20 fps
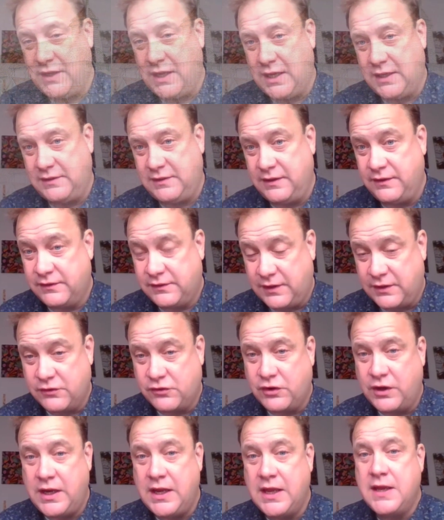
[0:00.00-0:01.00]
the 18th
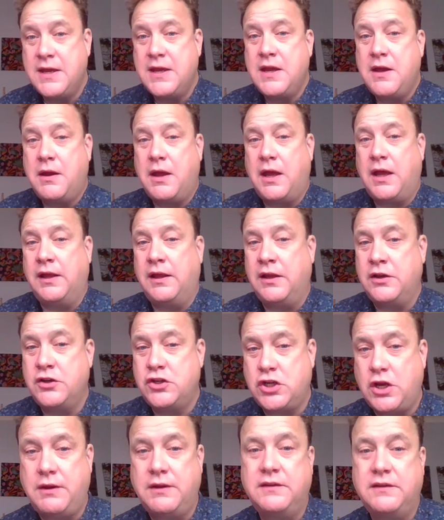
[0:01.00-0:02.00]
century, and
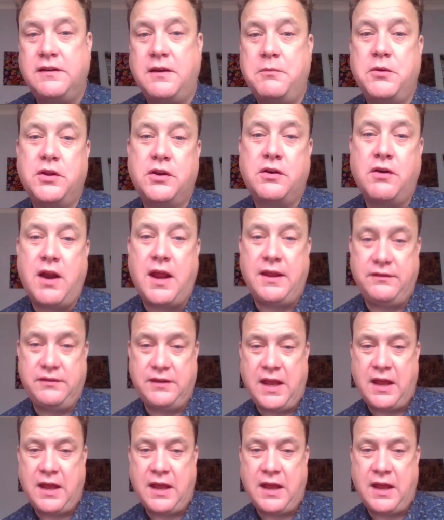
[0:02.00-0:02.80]
showing some of the graves.